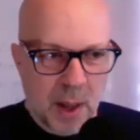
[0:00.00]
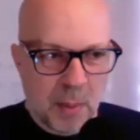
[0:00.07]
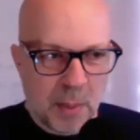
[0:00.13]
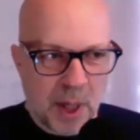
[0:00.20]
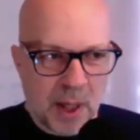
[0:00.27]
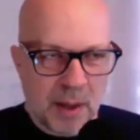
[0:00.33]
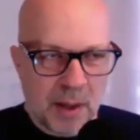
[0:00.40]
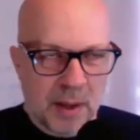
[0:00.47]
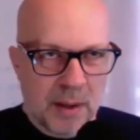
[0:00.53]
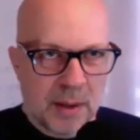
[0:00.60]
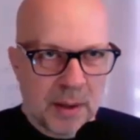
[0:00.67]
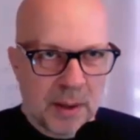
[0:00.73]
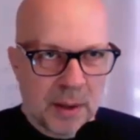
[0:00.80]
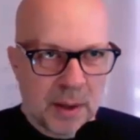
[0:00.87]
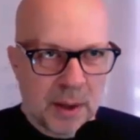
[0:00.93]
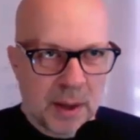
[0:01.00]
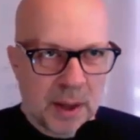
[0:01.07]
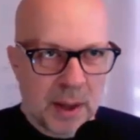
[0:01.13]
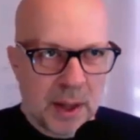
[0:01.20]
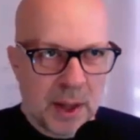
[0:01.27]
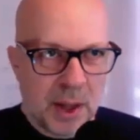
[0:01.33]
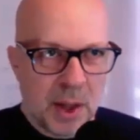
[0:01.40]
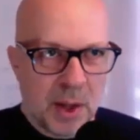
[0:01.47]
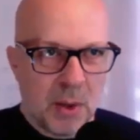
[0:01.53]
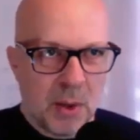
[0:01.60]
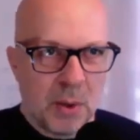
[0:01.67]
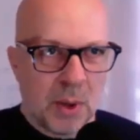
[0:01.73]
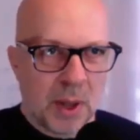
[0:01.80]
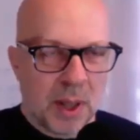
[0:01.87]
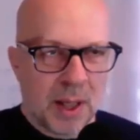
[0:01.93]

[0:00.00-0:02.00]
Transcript: But the